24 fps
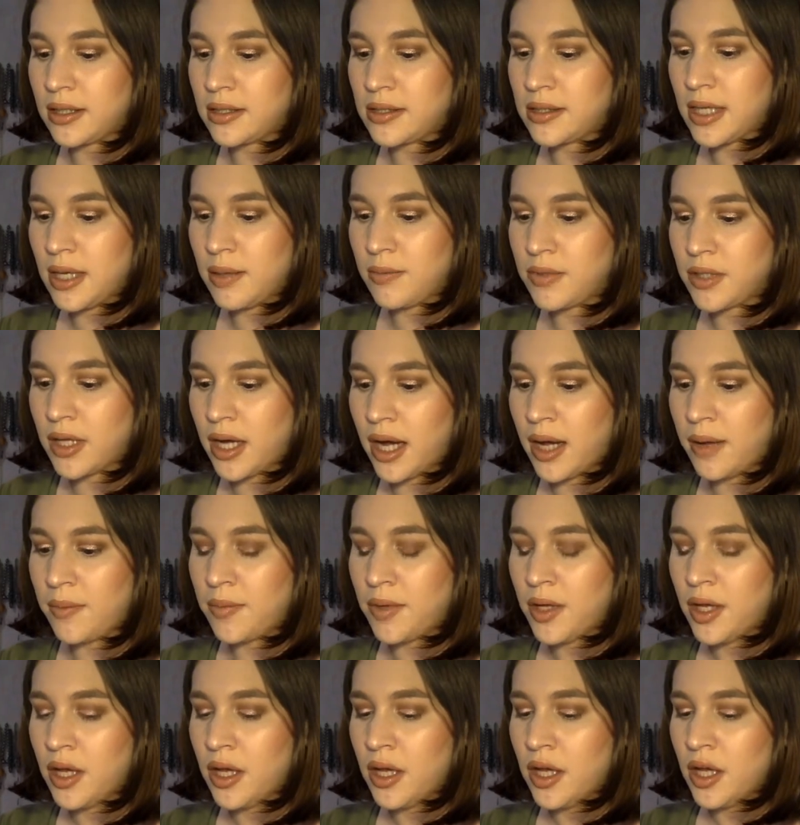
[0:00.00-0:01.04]
the same time.
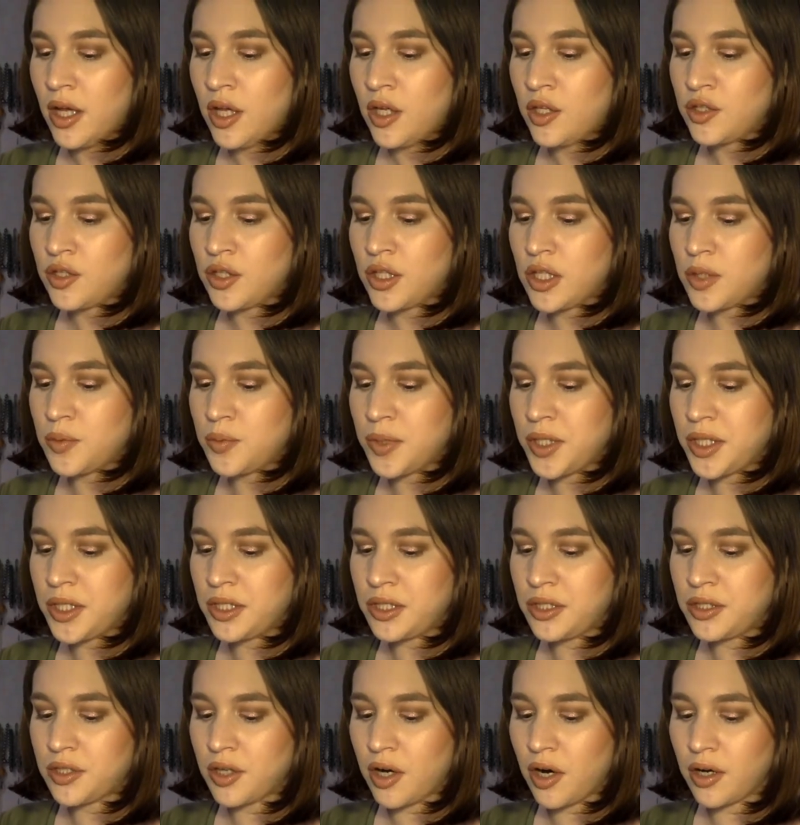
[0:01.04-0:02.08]
So this one is
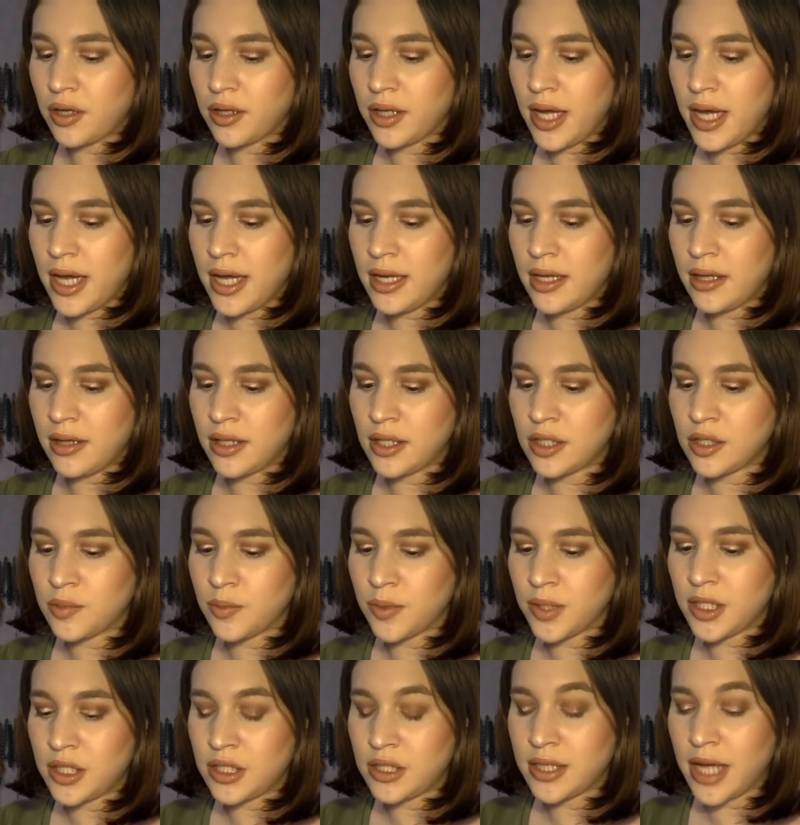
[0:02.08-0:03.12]
Starlight, and this
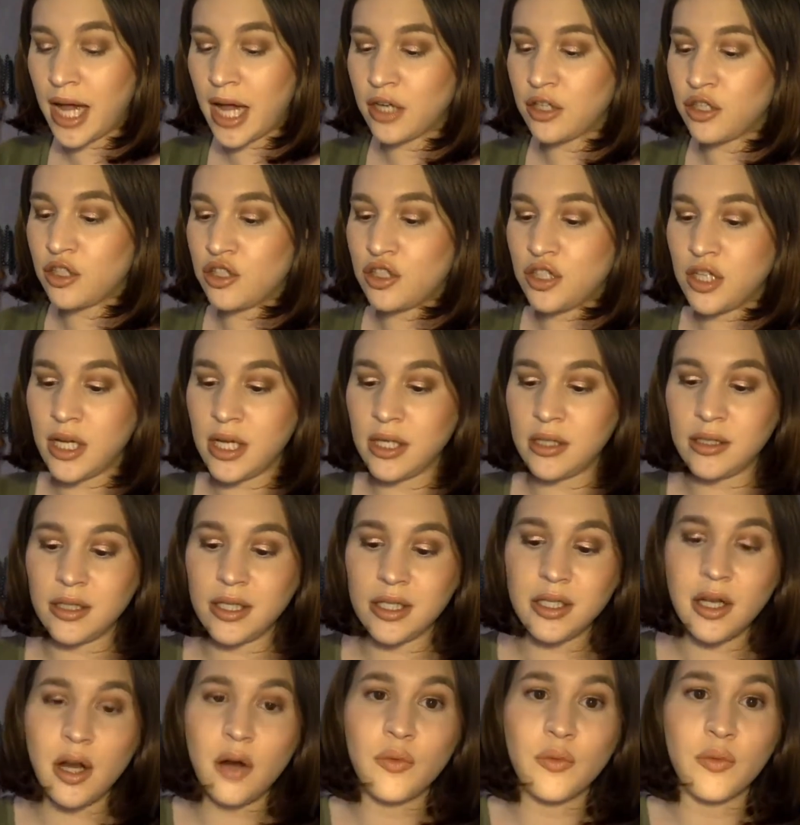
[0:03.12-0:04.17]
one is Satin Sheets.
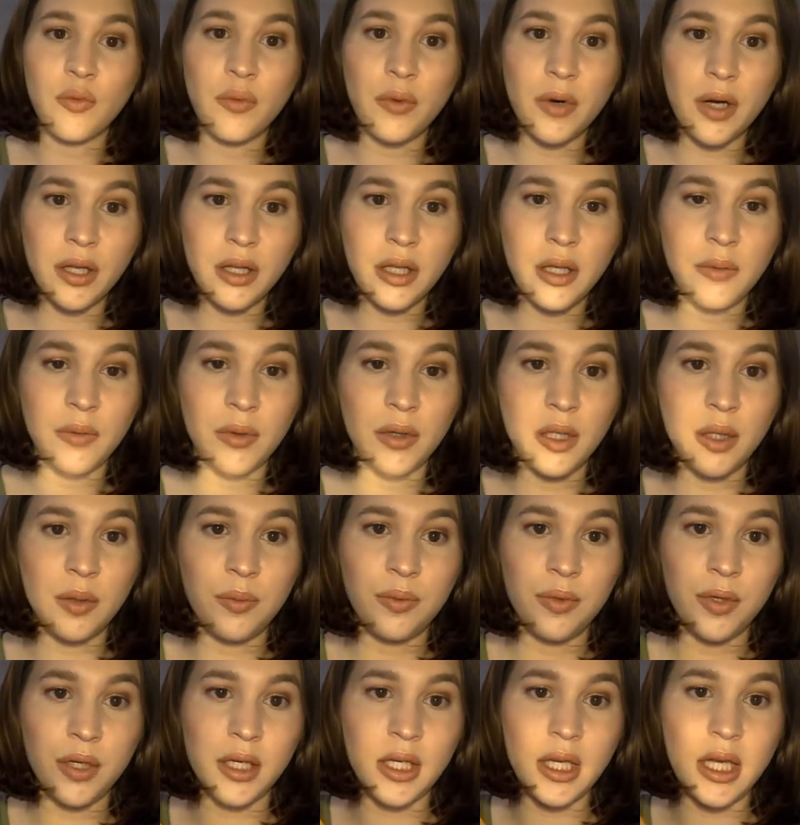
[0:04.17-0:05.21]
These are really, really
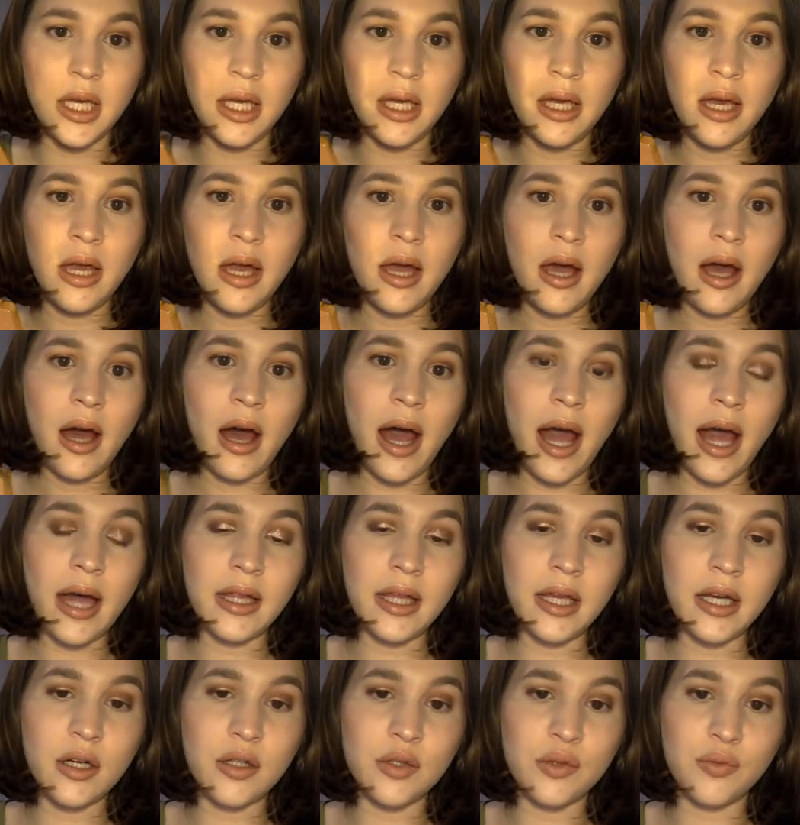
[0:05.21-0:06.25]
pretty
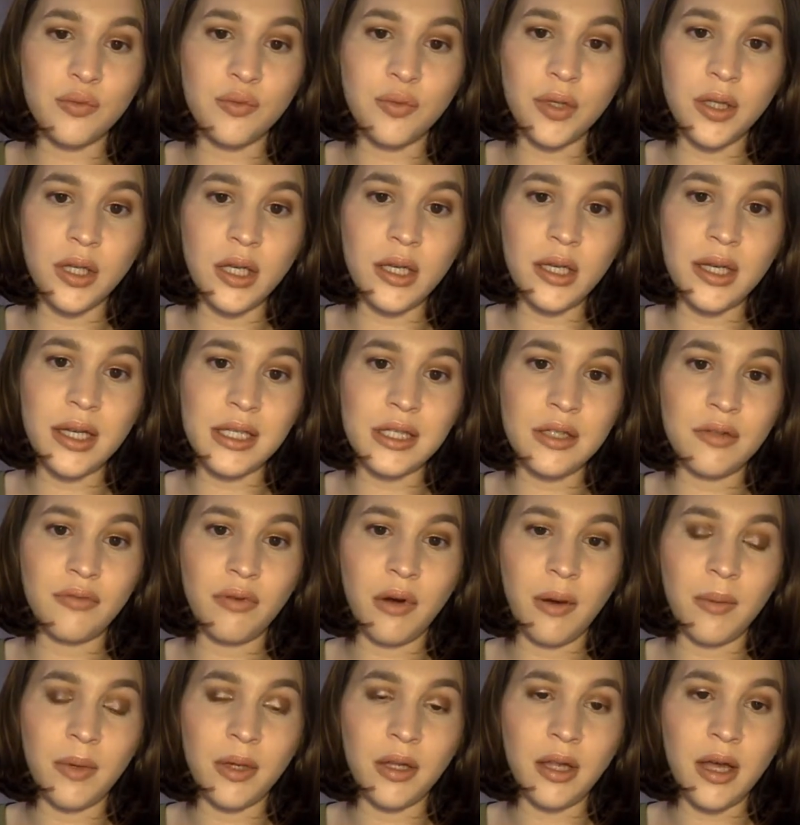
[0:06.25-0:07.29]
highlighters, really nice
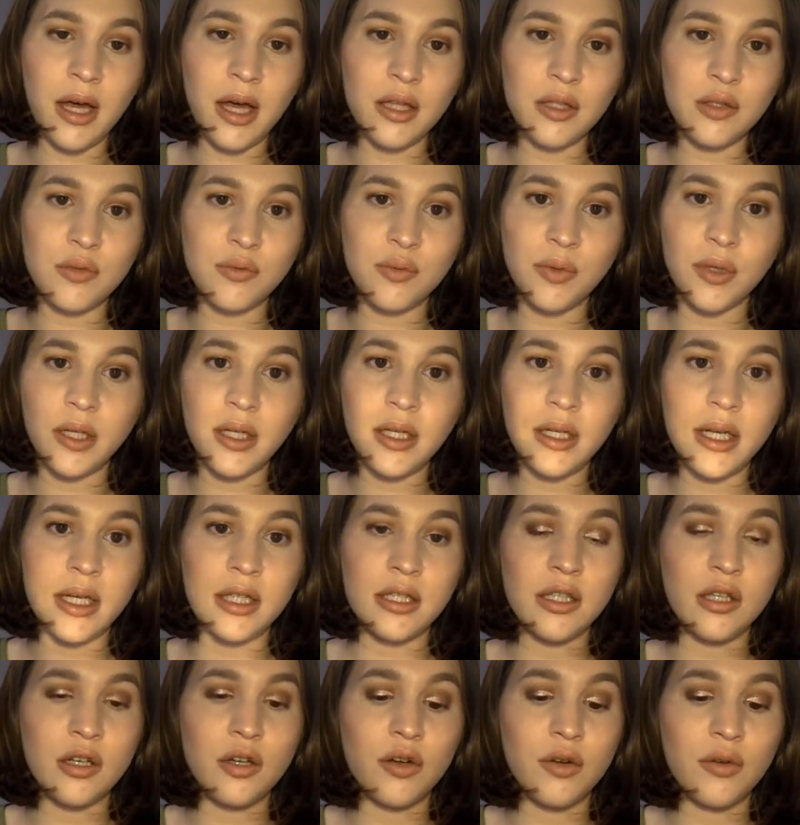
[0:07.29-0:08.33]
formula. It's really
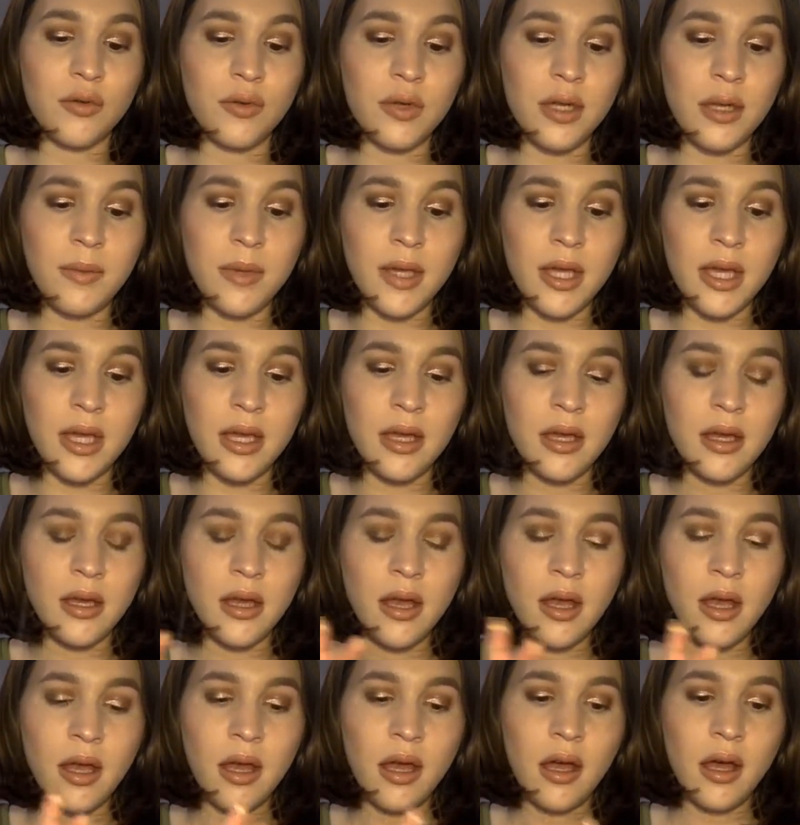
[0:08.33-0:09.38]
nice and creamy.
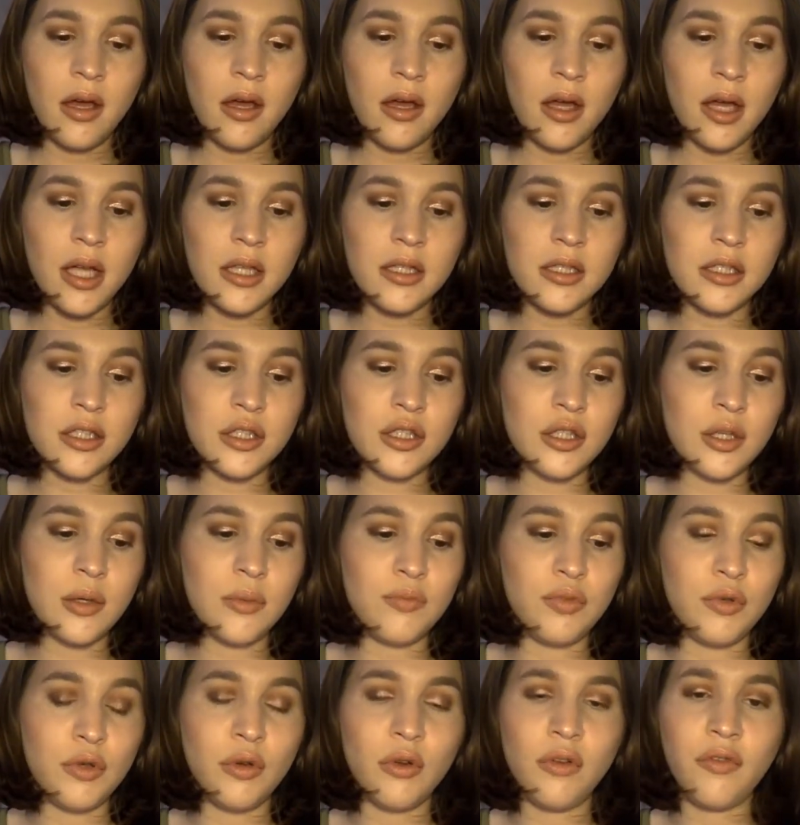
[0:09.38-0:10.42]
It's just
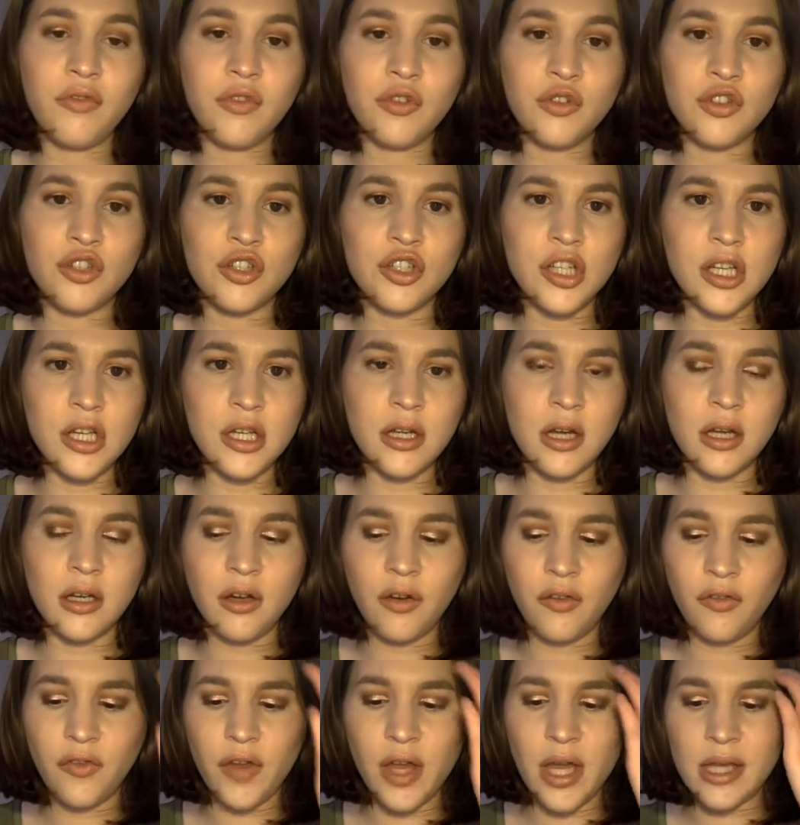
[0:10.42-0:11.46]
a beautiful sheen on
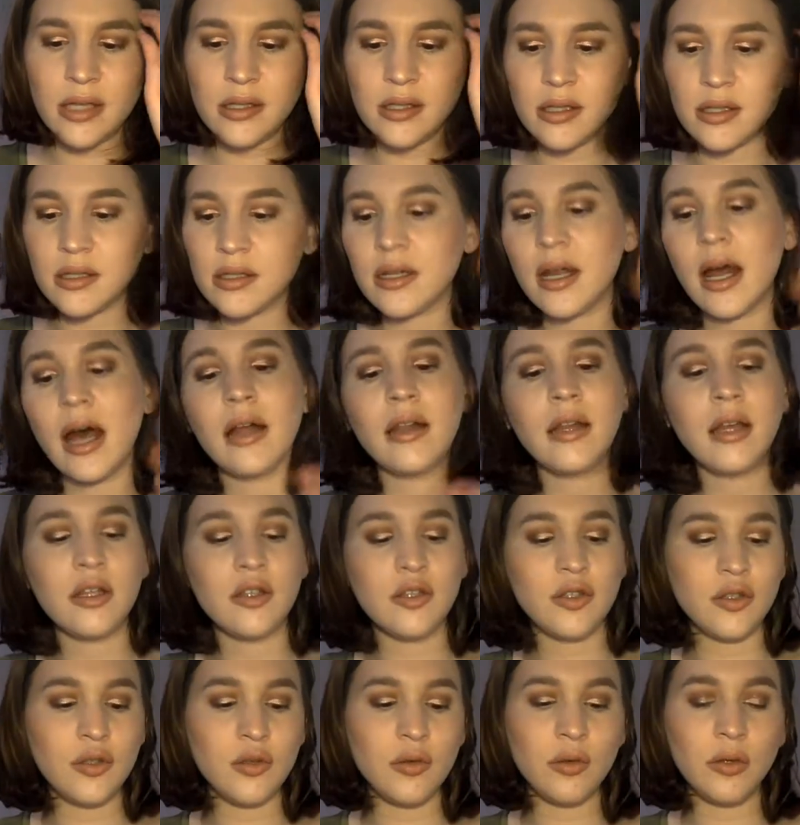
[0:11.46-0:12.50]
your face. It's not,
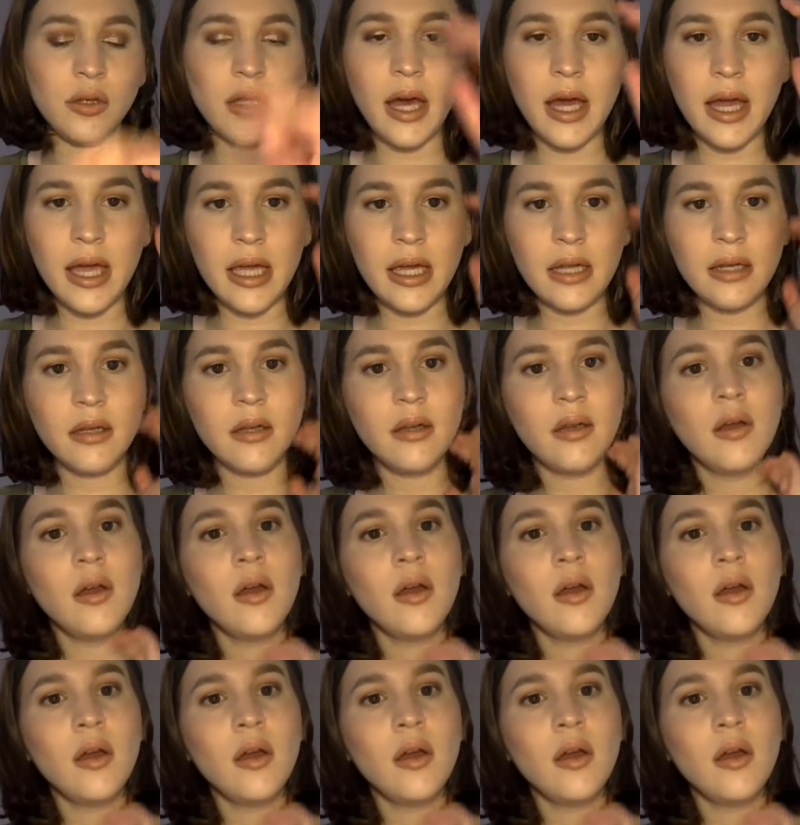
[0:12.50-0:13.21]
like, too light